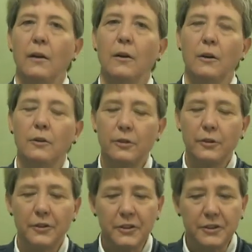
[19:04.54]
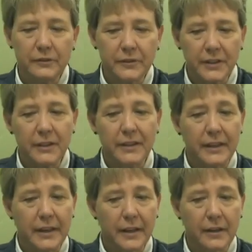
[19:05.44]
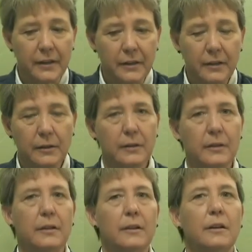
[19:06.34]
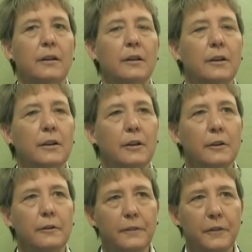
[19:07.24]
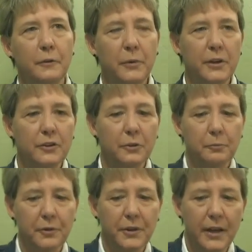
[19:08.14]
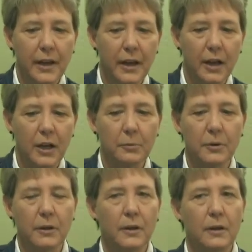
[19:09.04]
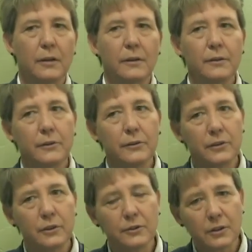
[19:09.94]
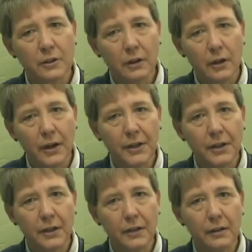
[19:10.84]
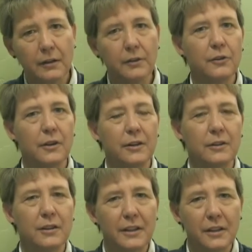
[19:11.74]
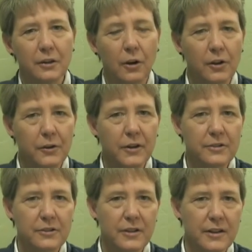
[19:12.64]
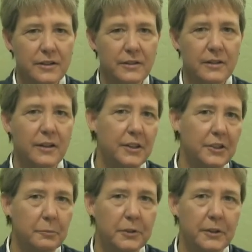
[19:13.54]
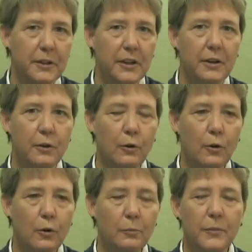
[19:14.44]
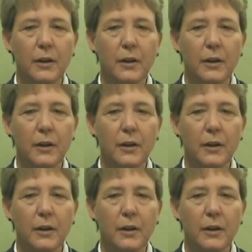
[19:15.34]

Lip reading: Alternatively, again, if you've been to prehab, still declining, you're not getting all your exercises done independently at home,